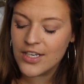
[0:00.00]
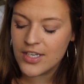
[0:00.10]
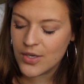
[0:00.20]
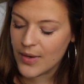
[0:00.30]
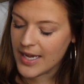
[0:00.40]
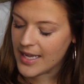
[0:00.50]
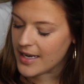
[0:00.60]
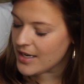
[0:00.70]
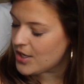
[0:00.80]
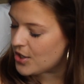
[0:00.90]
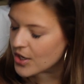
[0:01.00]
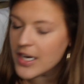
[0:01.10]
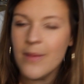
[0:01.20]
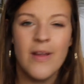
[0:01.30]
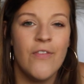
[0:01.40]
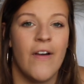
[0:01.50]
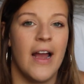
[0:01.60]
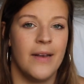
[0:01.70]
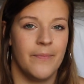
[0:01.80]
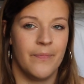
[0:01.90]
Do it, you're gonna be
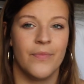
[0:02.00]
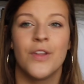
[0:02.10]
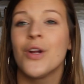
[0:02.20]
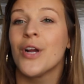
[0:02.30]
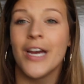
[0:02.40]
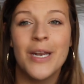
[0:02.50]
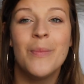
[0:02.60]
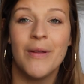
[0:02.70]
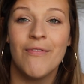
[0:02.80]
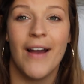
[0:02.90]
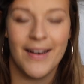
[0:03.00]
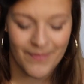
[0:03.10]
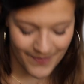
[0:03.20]
fine. You're gonna be fine.